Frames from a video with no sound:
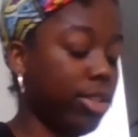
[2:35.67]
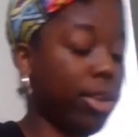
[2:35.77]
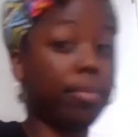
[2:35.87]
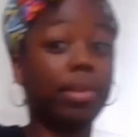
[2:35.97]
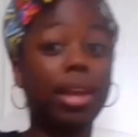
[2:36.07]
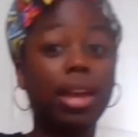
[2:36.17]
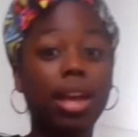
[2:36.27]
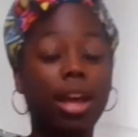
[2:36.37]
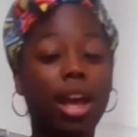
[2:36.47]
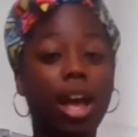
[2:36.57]
So
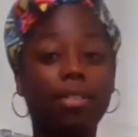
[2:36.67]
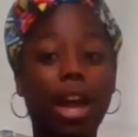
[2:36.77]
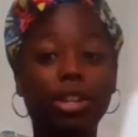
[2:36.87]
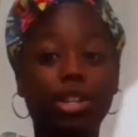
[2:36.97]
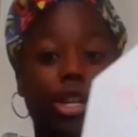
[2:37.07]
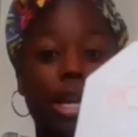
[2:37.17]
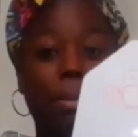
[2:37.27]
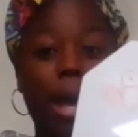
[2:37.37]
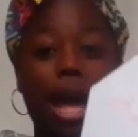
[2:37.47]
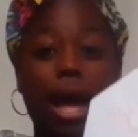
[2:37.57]
I've got Turkey
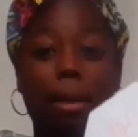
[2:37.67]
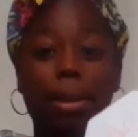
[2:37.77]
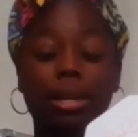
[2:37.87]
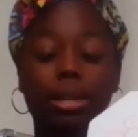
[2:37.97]
Bob,